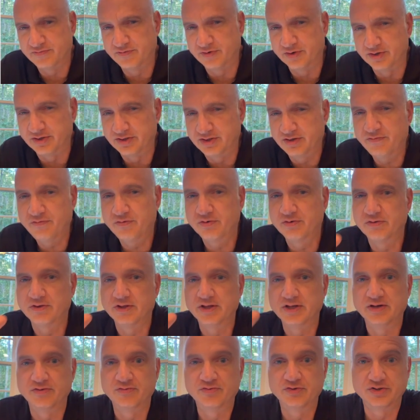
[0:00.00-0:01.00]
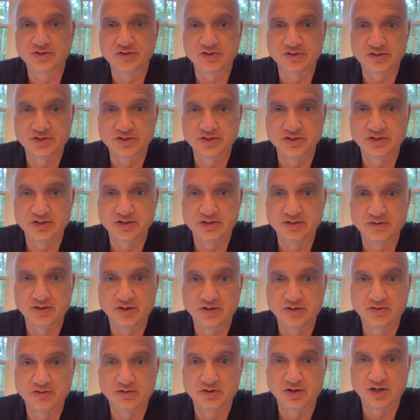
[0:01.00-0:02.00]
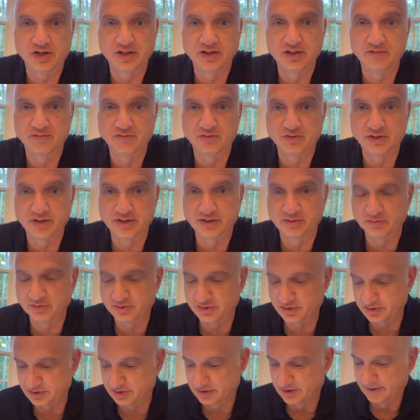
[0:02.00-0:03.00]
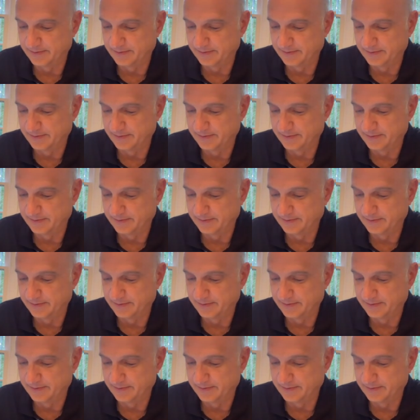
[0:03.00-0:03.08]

very different than efficiency in other high-level languages.